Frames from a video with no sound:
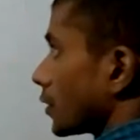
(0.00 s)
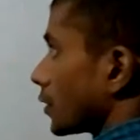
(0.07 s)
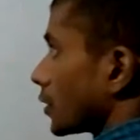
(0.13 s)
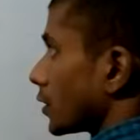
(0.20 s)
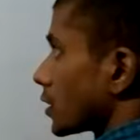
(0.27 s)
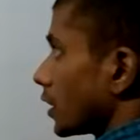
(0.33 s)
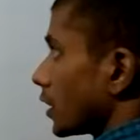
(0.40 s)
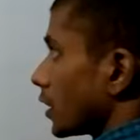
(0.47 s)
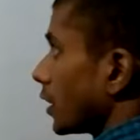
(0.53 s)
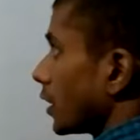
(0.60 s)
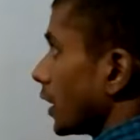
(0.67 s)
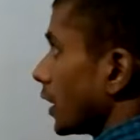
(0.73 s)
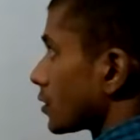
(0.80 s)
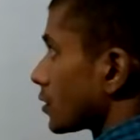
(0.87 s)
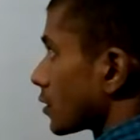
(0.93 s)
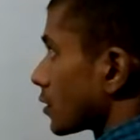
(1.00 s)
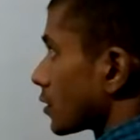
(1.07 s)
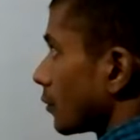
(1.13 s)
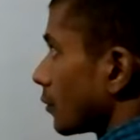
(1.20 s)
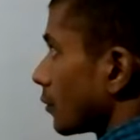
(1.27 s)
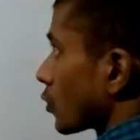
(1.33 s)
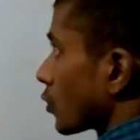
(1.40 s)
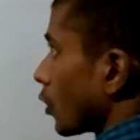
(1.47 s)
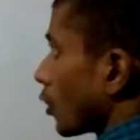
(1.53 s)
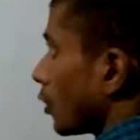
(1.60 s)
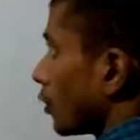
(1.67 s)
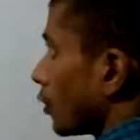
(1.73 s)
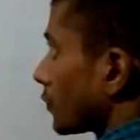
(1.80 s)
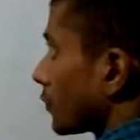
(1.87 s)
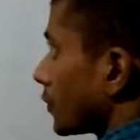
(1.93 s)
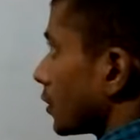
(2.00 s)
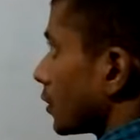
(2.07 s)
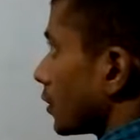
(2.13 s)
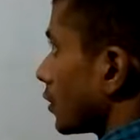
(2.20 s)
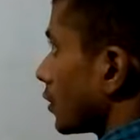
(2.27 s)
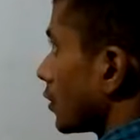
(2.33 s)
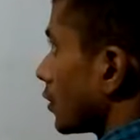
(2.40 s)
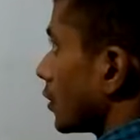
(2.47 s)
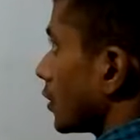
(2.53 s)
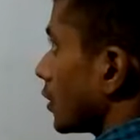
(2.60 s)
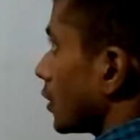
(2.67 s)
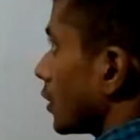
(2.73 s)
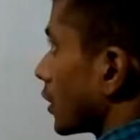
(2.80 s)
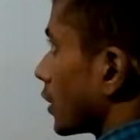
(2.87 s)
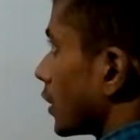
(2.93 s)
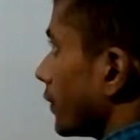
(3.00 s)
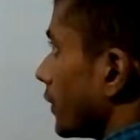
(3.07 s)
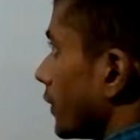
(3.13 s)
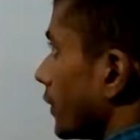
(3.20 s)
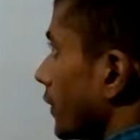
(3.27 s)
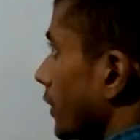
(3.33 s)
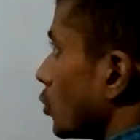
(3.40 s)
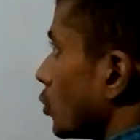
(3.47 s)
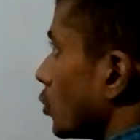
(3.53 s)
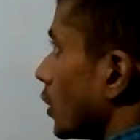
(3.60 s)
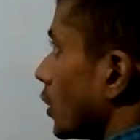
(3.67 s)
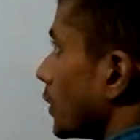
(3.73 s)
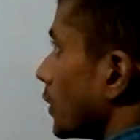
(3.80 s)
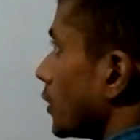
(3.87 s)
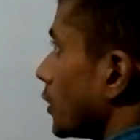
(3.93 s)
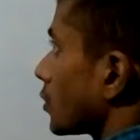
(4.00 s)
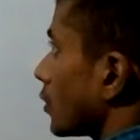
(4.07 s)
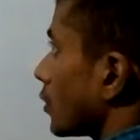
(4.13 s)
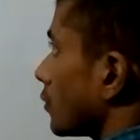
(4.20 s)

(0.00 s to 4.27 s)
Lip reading: Let the nth terms of the given two APs,